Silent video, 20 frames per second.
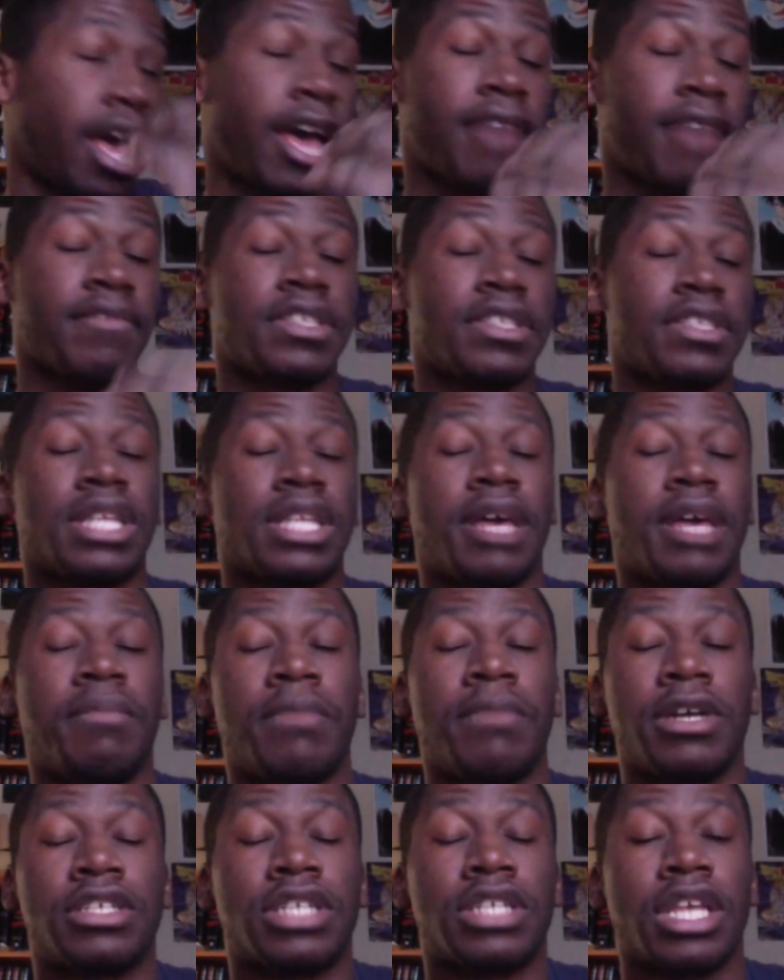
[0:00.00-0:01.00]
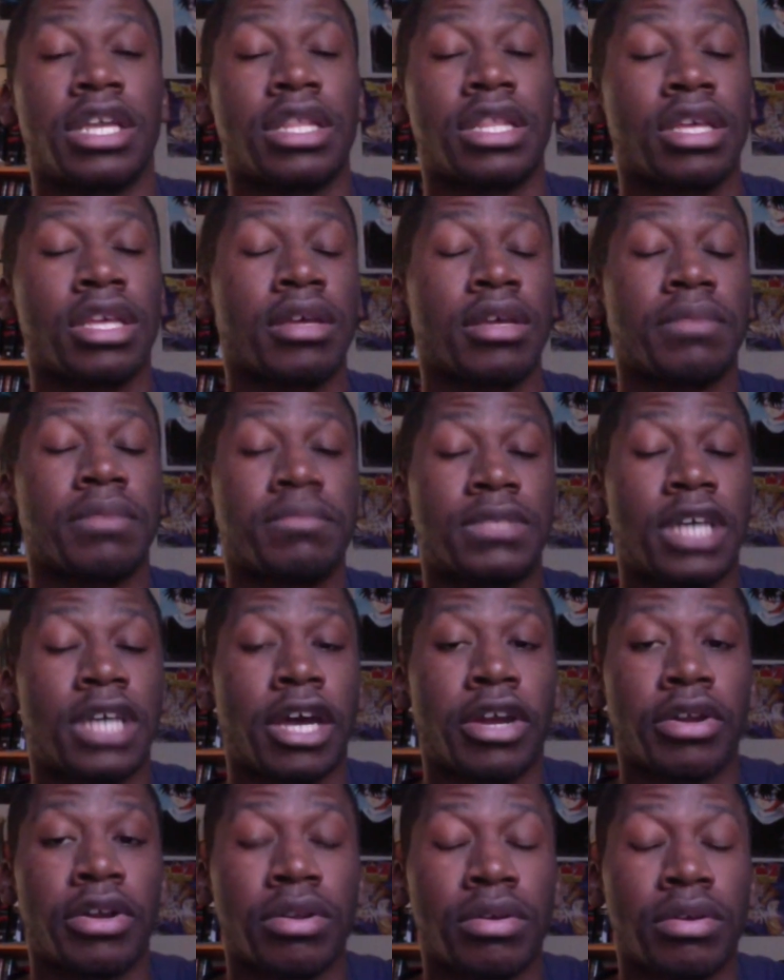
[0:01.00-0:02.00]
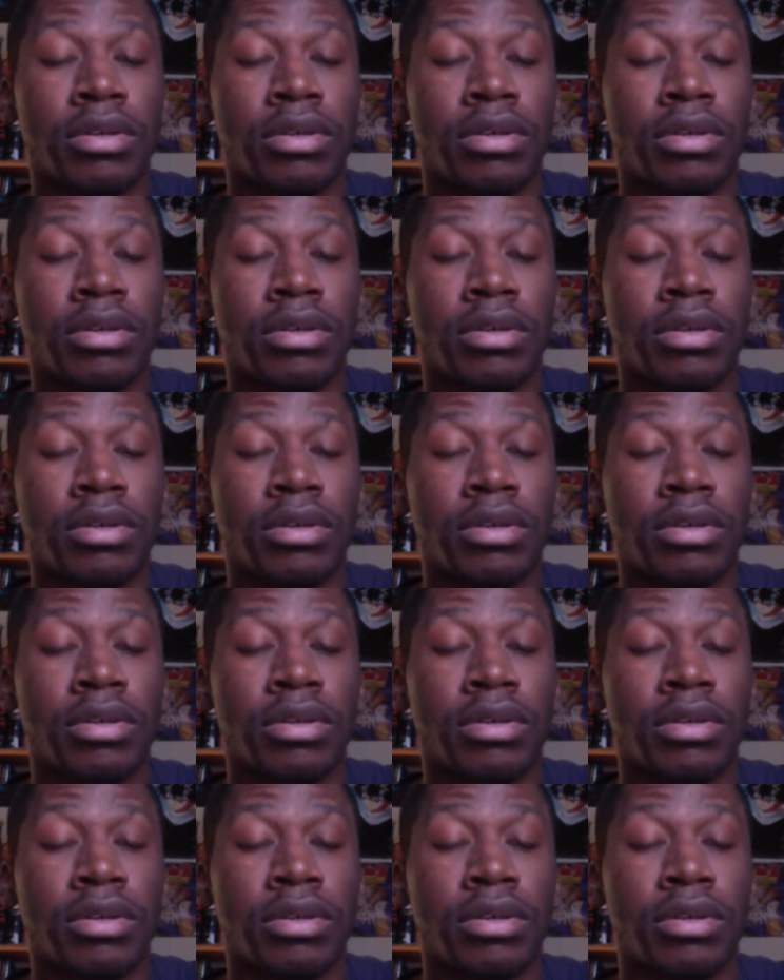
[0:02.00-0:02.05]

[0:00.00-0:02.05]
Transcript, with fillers: haven't slept much lately. I'm tired.